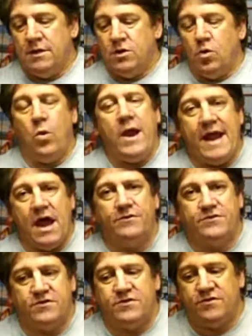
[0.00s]
weigh
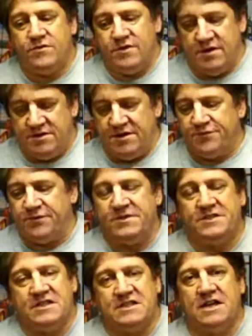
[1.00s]
out the
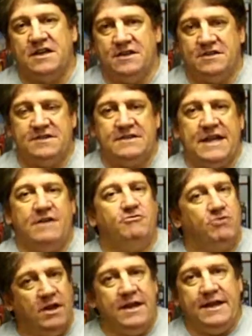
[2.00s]
differences, because it
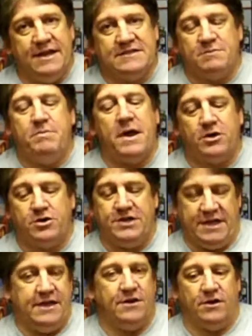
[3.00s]
really is a better
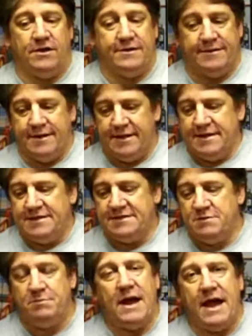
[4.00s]
deal
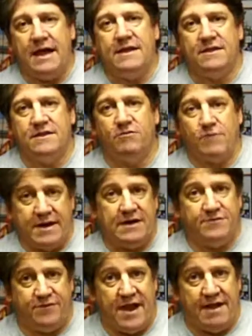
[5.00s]
to buy the Ready to
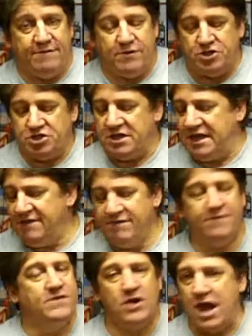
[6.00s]
Fly version, even
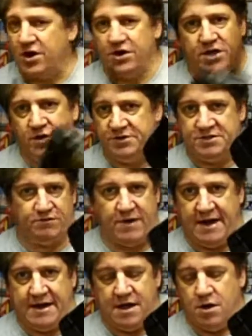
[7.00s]
if you're not going to use the
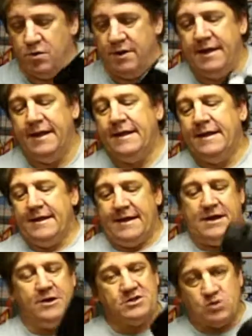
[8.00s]
radio. And
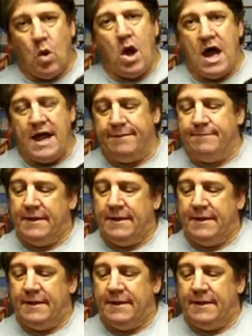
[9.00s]
here's why.